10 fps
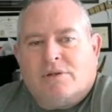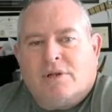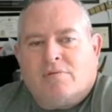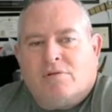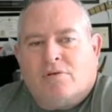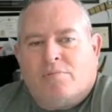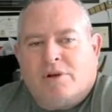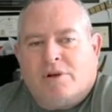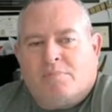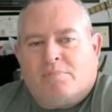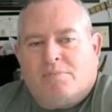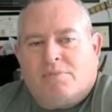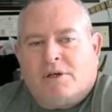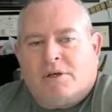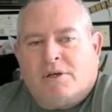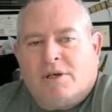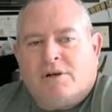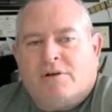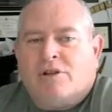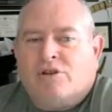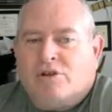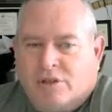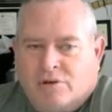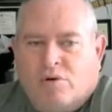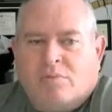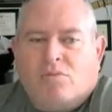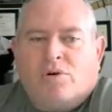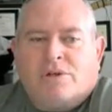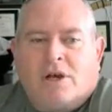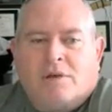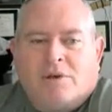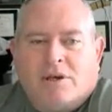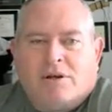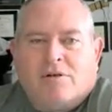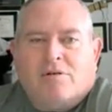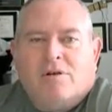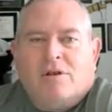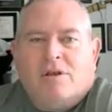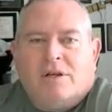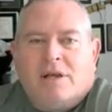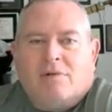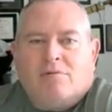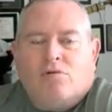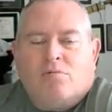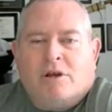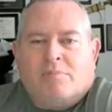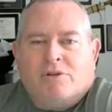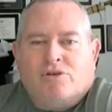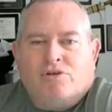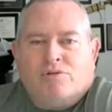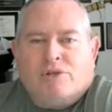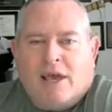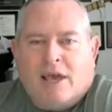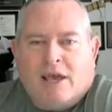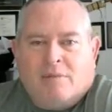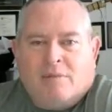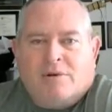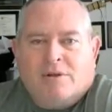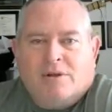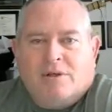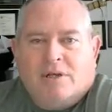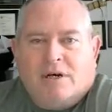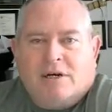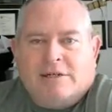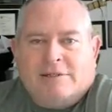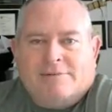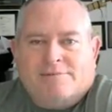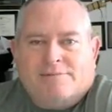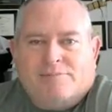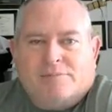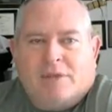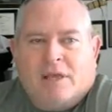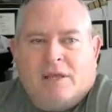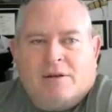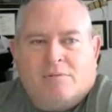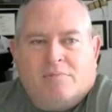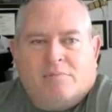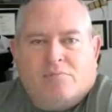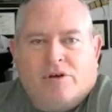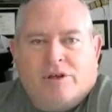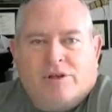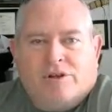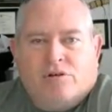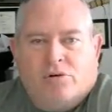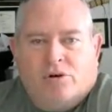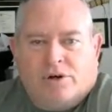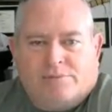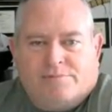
That will open up here, and then you click one more time here. That will open up a new tab um, and bring you to your book.